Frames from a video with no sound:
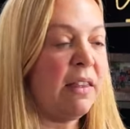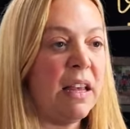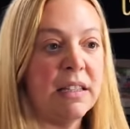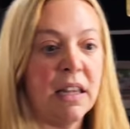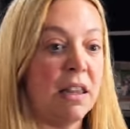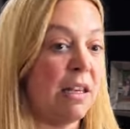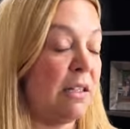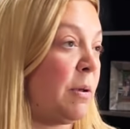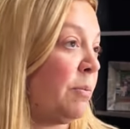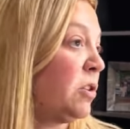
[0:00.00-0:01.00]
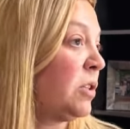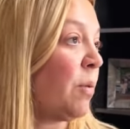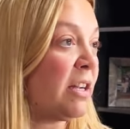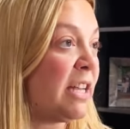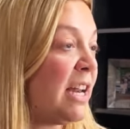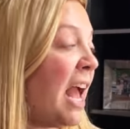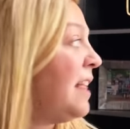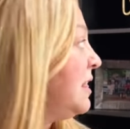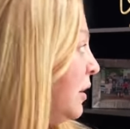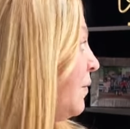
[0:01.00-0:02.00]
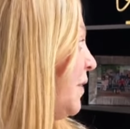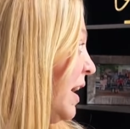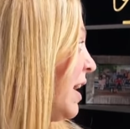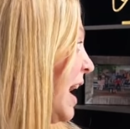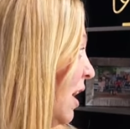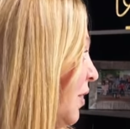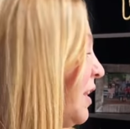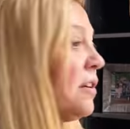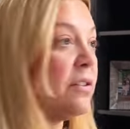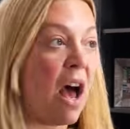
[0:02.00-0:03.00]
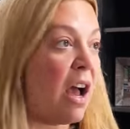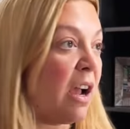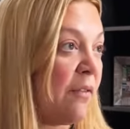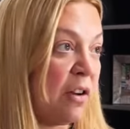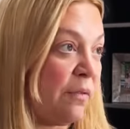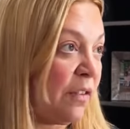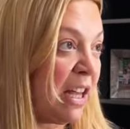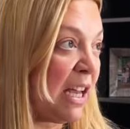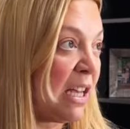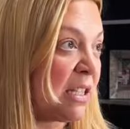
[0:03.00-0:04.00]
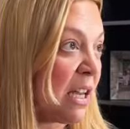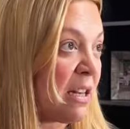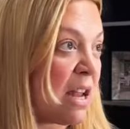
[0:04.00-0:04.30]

And they said that these people just walked in and they're very healthy. They're not covered in fleas, okay. Like